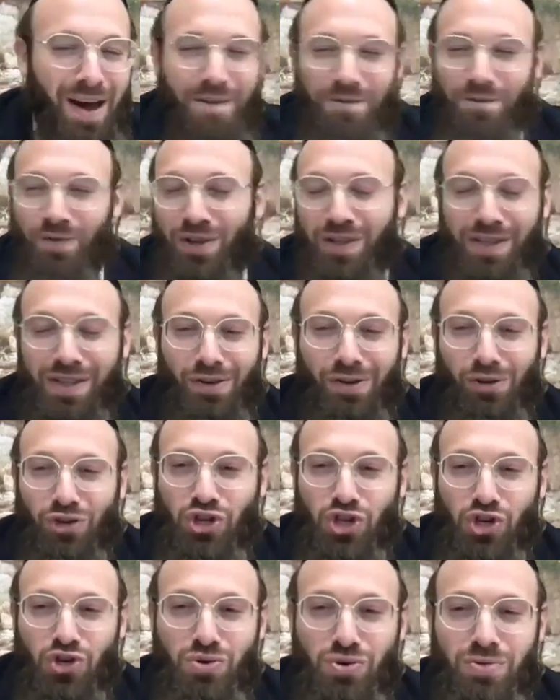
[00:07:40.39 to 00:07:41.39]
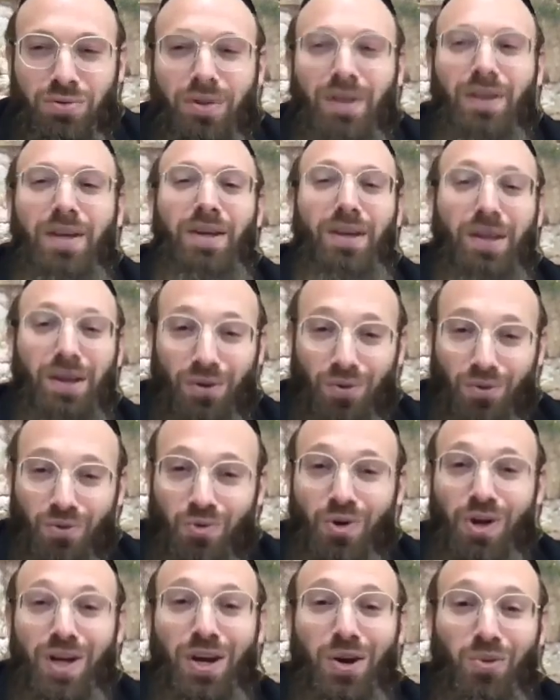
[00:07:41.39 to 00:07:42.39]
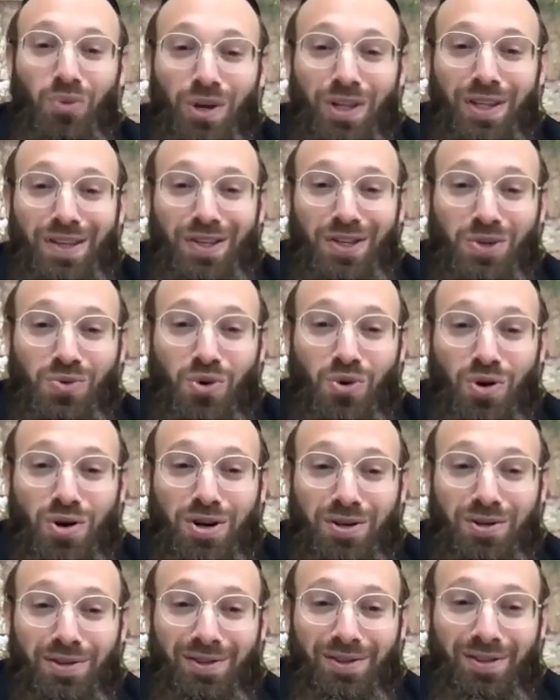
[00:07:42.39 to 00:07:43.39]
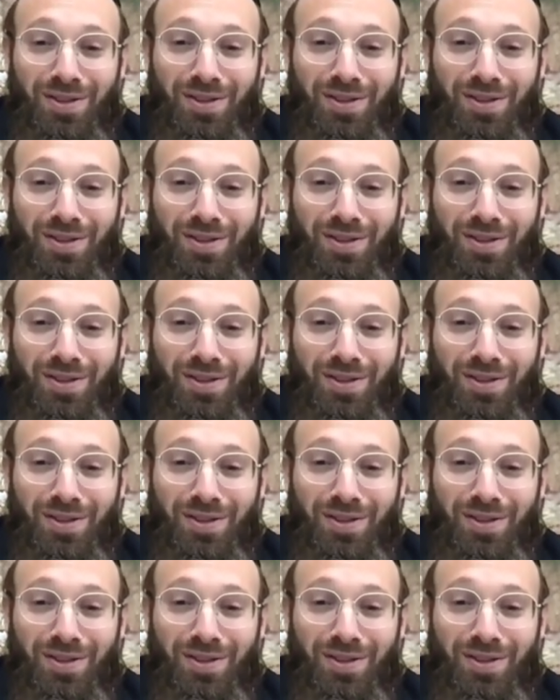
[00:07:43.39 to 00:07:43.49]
every single Jew, we're going to win this war.